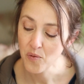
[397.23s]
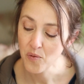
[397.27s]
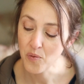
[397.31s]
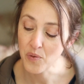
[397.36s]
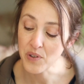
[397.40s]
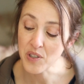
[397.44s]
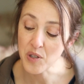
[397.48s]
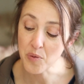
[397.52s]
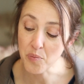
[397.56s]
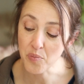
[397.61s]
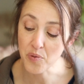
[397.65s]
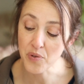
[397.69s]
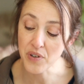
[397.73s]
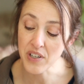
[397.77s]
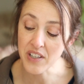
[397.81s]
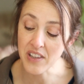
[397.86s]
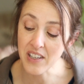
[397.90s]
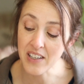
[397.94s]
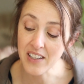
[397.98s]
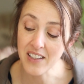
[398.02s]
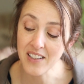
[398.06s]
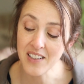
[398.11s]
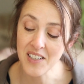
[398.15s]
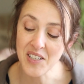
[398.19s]
When you
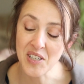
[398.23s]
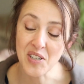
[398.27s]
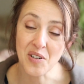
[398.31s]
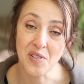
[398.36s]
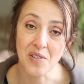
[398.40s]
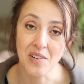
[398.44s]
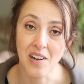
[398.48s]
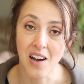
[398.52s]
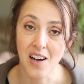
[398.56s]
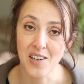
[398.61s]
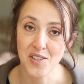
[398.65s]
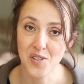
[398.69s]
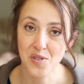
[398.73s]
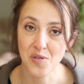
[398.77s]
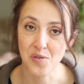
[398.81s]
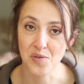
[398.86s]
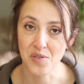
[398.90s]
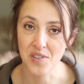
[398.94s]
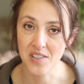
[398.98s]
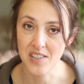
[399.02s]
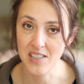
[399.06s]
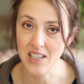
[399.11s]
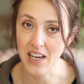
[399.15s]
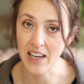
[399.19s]
breathe in, your
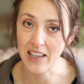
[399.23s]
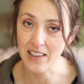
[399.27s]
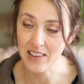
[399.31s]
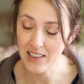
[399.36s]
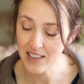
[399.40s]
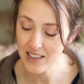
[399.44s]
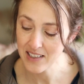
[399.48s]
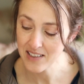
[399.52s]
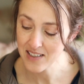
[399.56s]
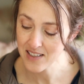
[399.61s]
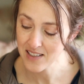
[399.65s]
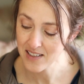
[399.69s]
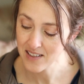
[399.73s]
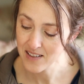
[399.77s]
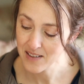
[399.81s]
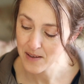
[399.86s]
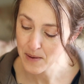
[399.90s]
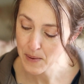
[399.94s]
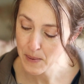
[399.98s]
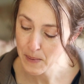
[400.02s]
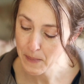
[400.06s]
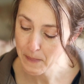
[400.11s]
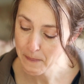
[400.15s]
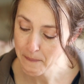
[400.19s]
nostrils dilate.
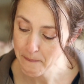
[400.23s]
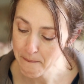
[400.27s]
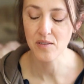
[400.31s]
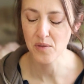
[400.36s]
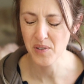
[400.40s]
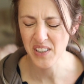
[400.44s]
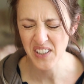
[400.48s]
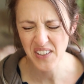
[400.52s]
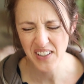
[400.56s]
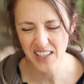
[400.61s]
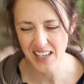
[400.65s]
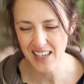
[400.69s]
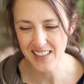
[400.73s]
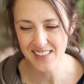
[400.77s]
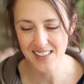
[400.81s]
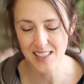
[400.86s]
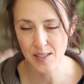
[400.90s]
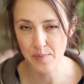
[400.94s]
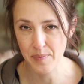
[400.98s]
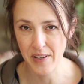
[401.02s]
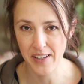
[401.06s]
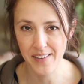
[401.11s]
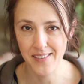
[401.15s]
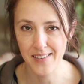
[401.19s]
Well, you can't
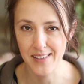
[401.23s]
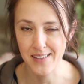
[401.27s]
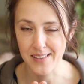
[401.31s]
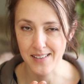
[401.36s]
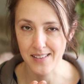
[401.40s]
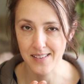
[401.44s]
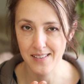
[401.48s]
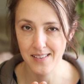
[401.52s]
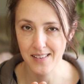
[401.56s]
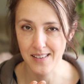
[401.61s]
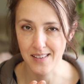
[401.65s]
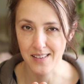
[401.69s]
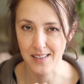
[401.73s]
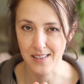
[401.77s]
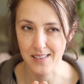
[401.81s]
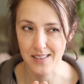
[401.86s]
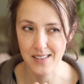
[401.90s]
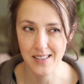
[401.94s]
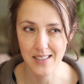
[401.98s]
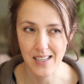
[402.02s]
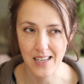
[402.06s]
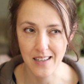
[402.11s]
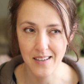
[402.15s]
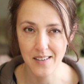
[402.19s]
smell the, the
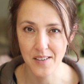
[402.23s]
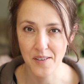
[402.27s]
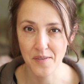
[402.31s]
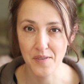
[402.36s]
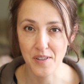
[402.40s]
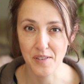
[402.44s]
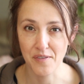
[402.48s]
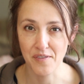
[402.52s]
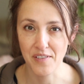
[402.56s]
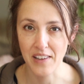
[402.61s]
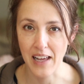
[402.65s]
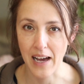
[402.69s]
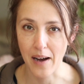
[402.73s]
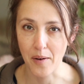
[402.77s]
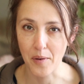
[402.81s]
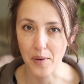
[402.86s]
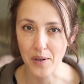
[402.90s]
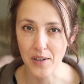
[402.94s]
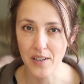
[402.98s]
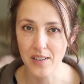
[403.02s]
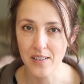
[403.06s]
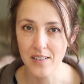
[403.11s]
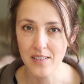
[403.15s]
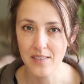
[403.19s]
scent of the
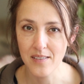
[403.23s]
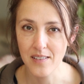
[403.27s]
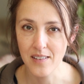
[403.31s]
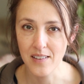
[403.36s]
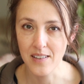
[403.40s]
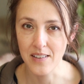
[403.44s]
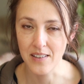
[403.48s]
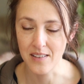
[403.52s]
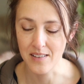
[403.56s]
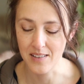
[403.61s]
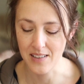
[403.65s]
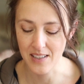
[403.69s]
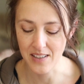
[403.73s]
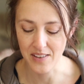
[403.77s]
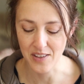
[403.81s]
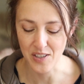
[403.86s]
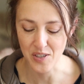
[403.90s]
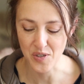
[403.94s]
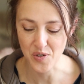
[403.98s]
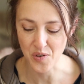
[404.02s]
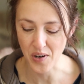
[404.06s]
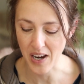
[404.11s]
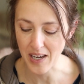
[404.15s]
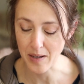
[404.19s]
flower in, in
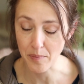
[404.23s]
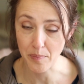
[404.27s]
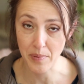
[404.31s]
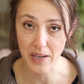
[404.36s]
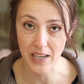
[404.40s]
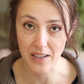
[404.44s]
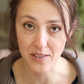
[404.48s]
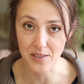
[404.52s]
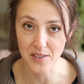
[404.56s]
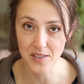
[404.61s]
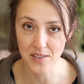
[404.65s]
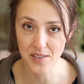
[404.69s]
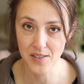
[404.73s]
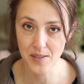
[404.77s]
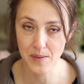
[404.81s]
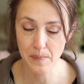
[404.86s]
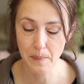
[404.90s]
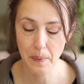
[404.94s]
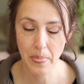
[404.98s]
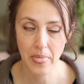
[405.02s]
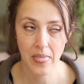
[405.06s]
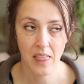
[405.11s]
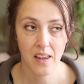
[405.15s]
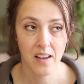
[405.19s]
the dried petals.
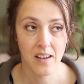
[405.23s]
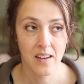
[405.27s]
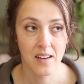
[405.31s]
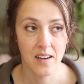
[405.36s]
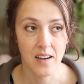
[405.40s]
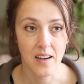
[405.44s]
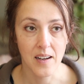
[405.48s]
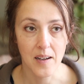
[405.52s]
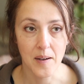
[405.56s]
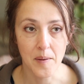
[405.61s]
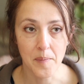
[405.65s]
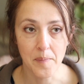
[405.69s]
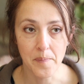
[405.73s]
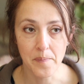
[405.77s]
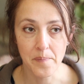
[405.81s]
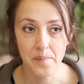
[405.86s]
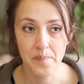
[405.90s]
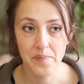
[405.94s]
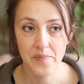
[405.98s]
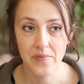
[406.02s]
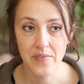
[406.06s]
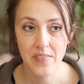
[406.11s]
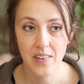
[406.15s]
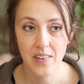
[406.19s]
Um,